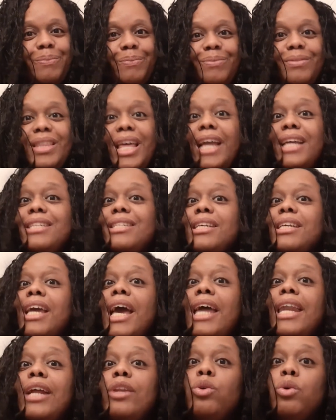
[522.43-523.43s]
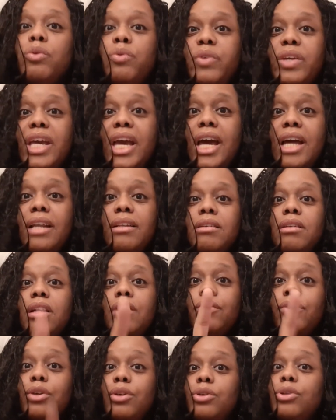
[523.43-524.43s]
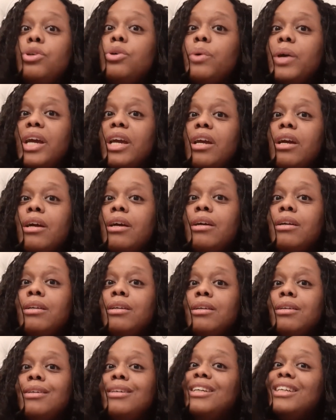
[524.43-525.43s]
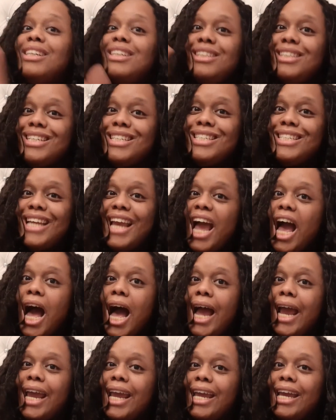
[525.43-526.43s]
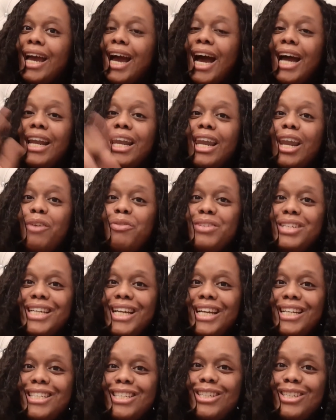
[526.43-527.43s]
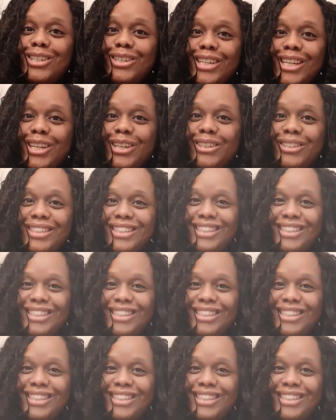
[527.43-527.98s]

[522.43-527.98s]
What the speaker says: Thanks again. And don't forget, if you're new here, just say hi. I'd love to get to know you.